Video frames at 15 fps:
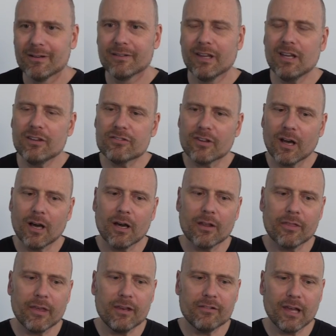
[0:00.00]
These are
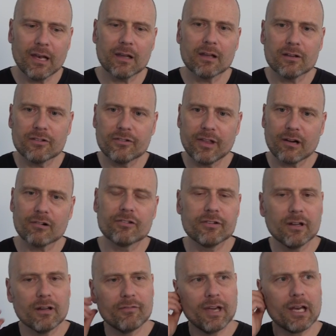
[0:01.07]
the delegates that are
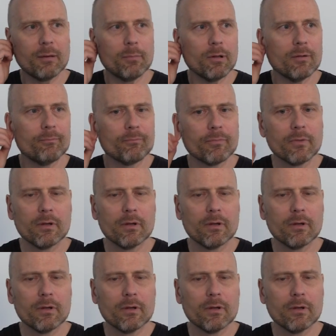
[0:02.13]
still available